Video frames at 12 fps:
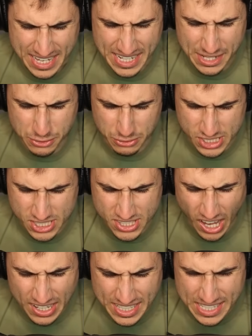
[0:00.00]
could either
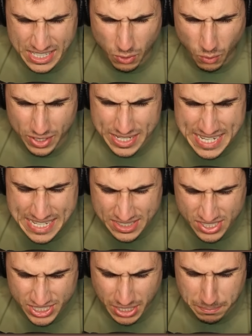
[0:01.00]
study or eat
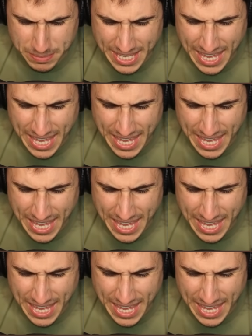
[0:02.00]
some